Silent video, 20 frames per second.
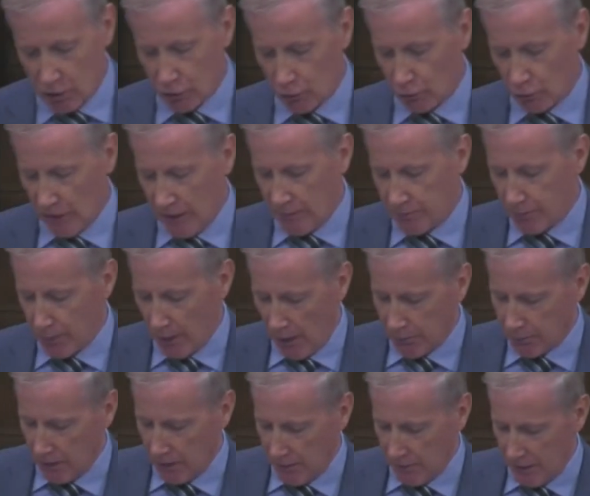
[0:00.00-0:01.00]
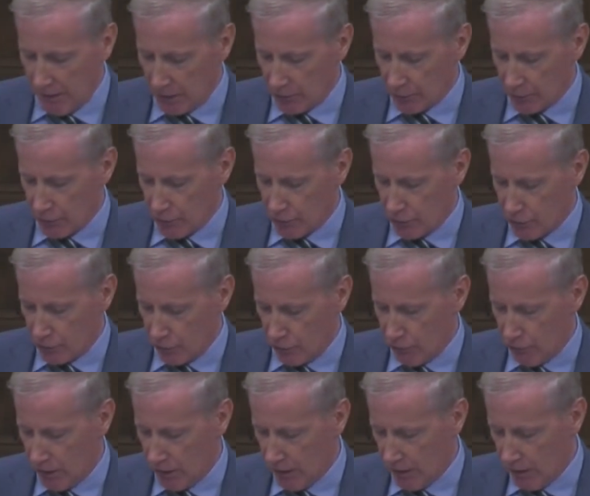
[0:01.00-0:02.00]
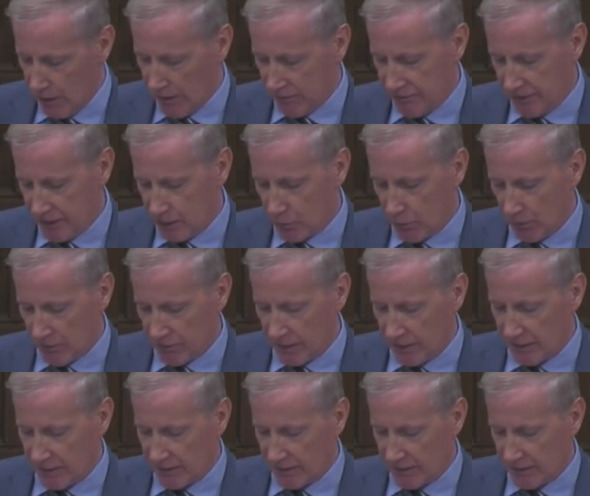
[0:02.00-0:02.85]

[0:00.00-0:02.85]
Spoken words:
could only properly be understood if equivalent